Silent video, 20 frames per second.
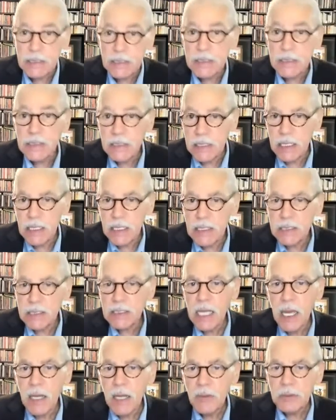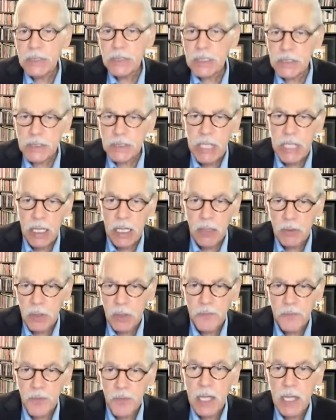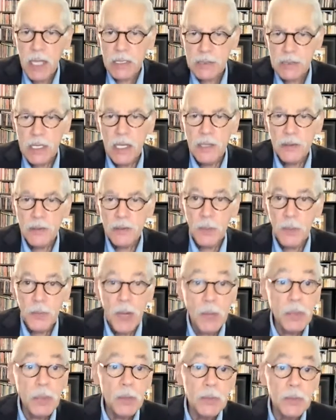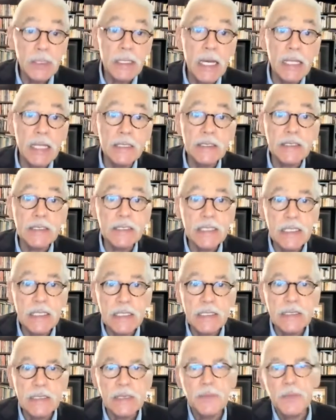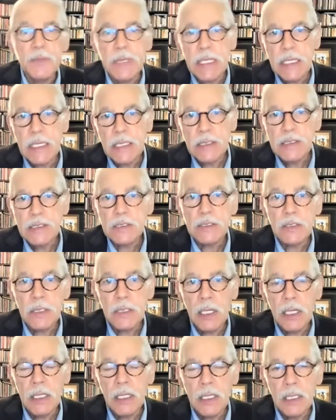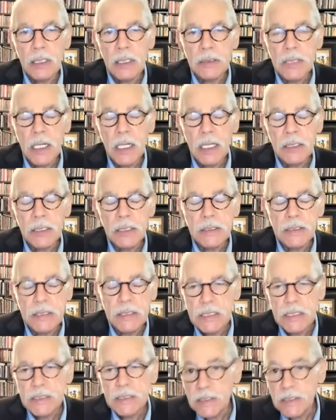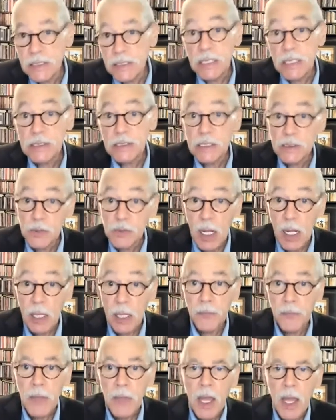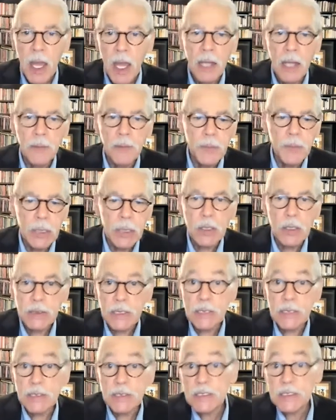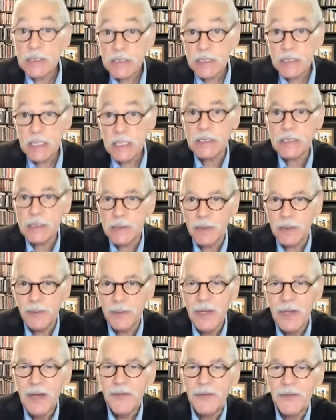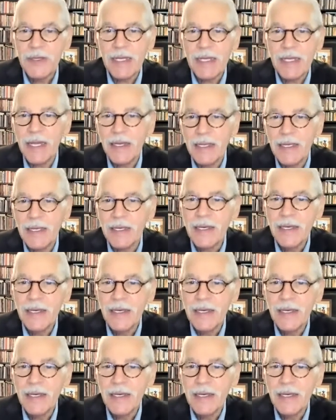and D's, just check with your friends. They're probably getting C's and B's, C's and D's as well. And because there's a system for getting